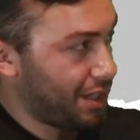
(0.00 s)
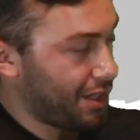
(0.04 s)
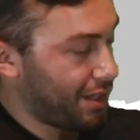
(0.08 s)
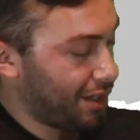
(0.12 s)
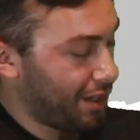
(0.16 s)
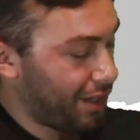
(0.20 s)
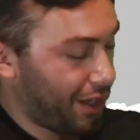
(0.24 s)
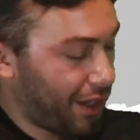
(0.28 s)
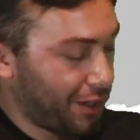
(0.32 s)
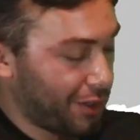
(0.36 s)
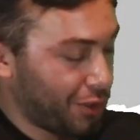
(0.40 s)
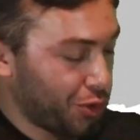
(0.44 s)

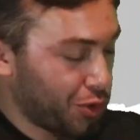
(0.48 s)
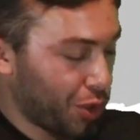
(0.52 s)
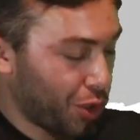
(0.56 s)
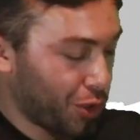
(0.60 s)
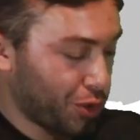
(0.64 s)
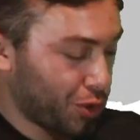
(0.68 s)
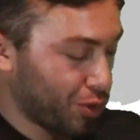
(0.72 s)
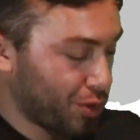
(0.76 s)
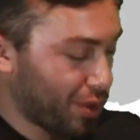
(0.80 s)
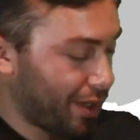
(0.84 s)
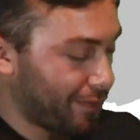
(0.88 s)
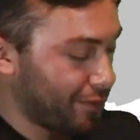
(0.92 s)
And you know
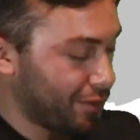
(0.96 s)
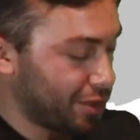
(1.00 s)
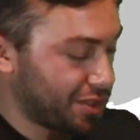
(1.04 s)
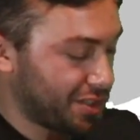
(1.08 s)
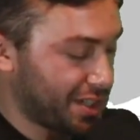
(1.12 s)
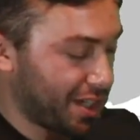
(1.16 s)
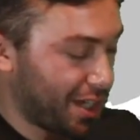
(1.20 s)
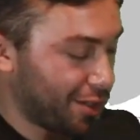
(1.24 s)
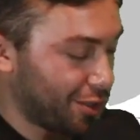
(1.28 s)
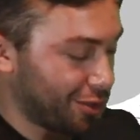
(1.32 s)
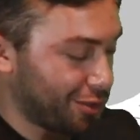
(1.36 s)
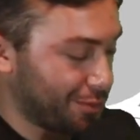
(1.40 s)
you love your
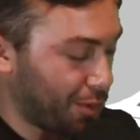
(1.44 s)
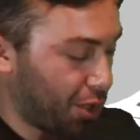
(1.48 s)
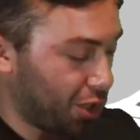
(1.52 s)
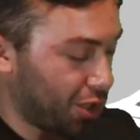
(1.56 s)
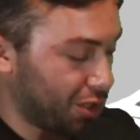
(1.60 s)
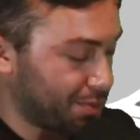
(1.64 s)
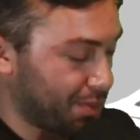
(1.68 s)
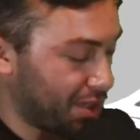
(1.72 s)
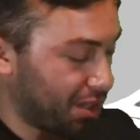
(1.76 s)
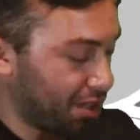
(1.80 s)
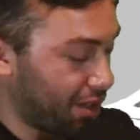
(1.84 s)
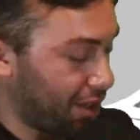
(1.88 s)
centers,
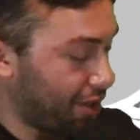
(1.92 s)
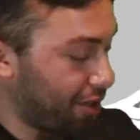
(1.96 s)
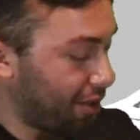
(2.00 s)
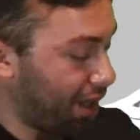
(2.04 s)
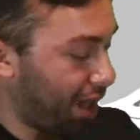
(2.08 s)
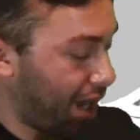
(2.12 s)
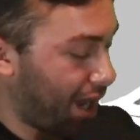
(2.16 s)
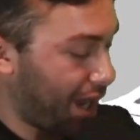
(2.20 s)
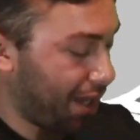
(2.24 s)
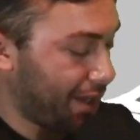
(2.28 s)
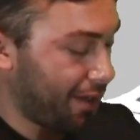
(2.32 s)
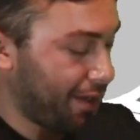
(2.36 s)
Mars. But another
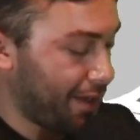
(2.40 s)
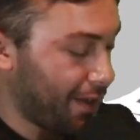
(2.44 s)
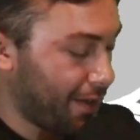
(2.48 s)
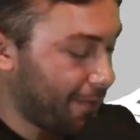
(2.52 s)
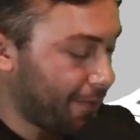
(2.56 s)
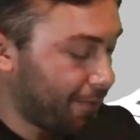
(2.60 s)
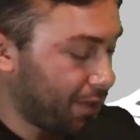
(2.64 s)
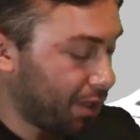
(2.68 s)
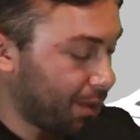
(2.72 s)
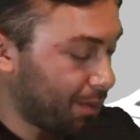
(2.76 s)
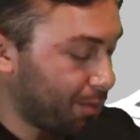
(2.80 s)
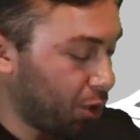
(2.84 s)
guy,
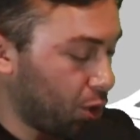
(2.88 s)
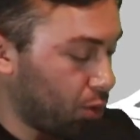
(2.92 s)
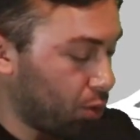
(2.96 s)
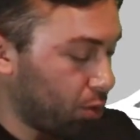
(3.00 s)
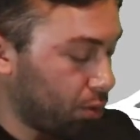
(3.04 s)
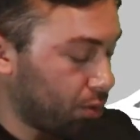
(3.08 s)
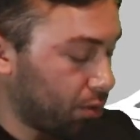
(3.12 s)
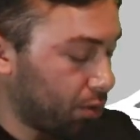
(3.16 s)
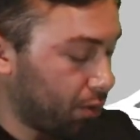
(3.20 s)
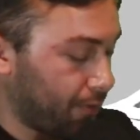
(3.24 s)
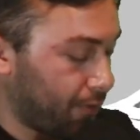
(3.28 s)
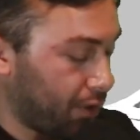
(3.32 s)
Philip
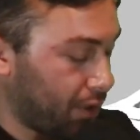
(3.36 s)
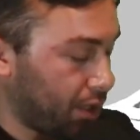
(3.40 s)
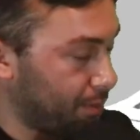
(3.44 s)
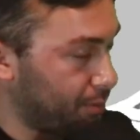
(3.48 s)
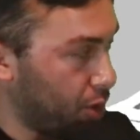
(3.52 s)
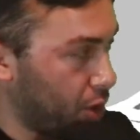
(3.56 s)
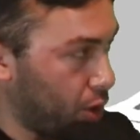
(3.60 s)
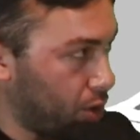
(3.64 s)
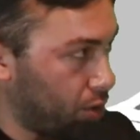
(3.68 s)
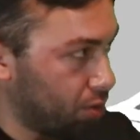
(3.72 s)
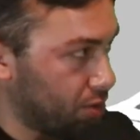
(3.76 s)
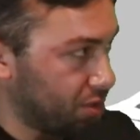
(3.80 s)

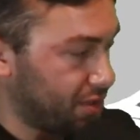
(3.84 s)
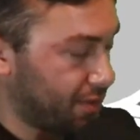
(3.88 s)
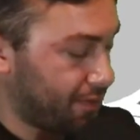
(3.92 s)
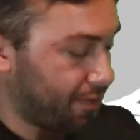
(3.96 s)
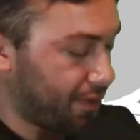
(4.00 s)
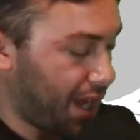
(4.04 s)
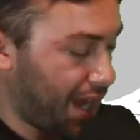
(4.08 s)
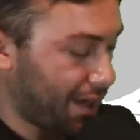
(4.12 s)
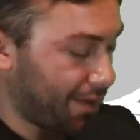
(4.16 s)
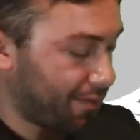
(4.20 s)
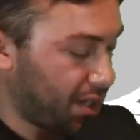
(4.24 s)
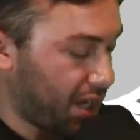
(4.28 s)
Knowles,
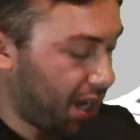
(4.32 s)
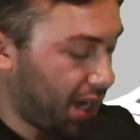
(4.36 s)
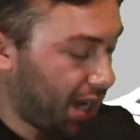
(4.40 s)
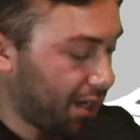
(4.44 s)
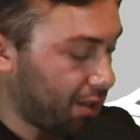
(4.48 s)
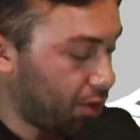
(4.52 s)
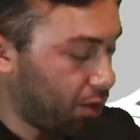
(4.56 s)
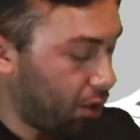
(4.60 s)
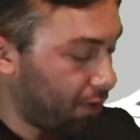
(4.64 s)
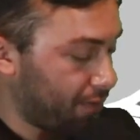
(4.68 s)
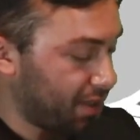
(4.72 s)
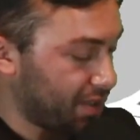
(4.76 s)

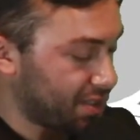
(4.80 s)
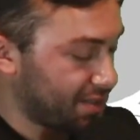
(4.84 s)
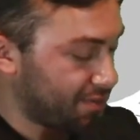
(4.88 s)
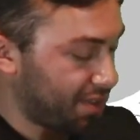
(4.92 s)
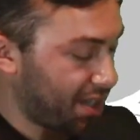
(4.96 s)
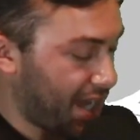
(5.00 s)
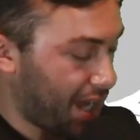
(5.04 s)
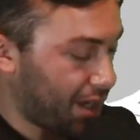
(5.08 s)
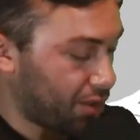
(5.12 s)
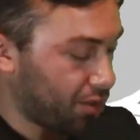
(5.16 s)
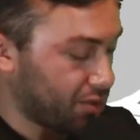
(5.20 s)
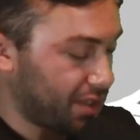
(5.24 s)
5'9", offensive
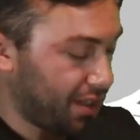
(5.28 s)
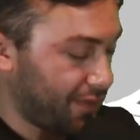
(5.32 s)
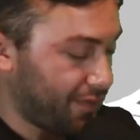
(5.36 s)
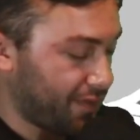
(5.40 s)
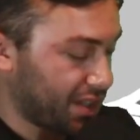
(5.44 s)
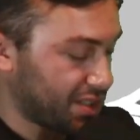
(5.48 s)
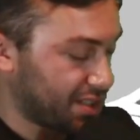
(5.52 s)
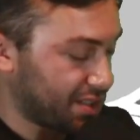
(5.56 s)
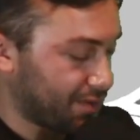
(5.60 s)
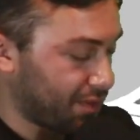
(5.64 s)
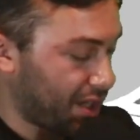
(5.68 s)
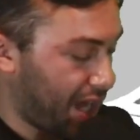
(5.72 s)
tackle,
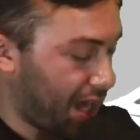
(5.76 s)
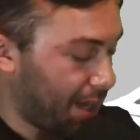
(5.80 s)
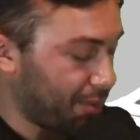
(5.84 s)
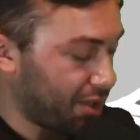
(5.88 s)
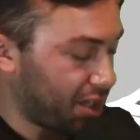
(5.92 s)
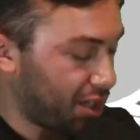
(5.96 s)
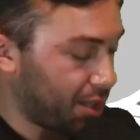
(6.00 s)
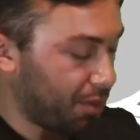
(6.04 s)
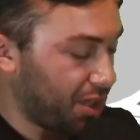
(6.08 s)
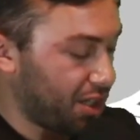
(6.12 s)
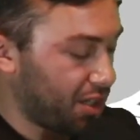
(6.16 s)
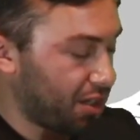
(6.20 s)
defensive lineman,
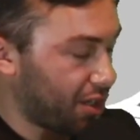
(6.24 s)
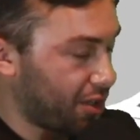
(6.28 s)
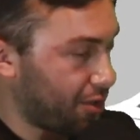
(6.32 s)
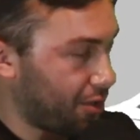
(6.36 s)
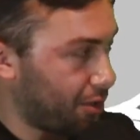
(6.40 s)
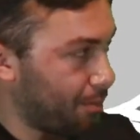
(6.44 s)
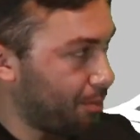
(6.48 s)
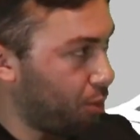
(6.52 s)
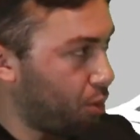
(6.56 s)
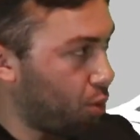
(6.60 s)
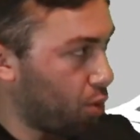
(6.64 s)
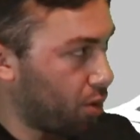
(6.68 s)
going to be another
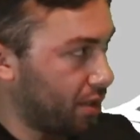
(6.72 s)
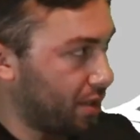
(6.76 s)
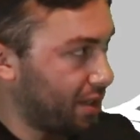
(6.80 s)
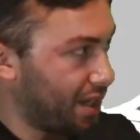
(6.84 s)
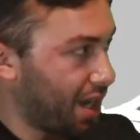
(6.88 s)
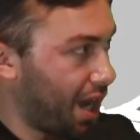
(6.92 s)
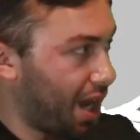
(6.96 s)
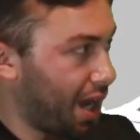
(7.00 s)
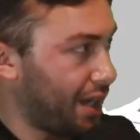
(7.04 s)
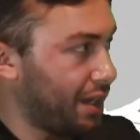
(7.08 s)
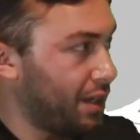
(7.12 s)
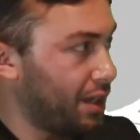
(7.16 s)
important
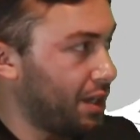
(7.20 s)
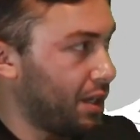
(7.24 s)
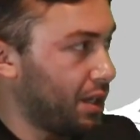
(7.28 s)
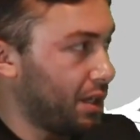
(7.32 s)
guy.